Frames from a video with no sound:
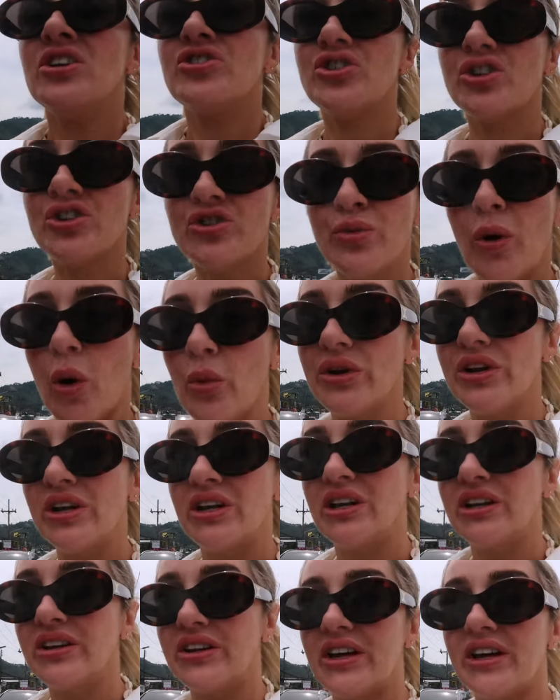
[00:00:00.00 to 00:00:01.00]
Just what we
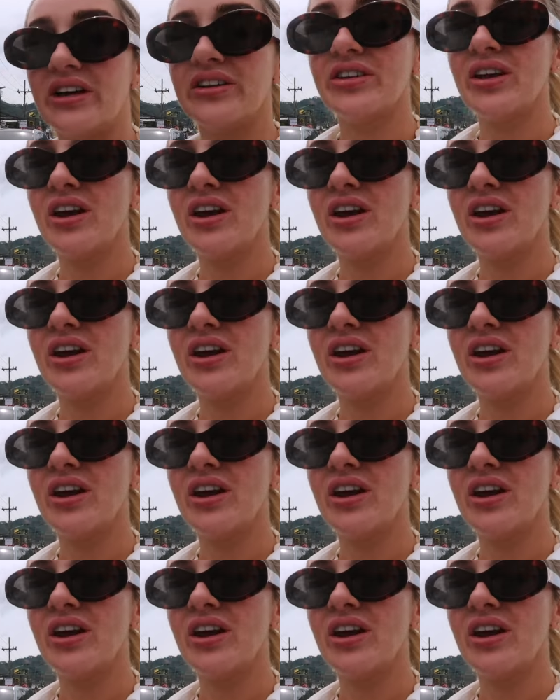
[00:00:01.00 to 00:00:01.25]
needed.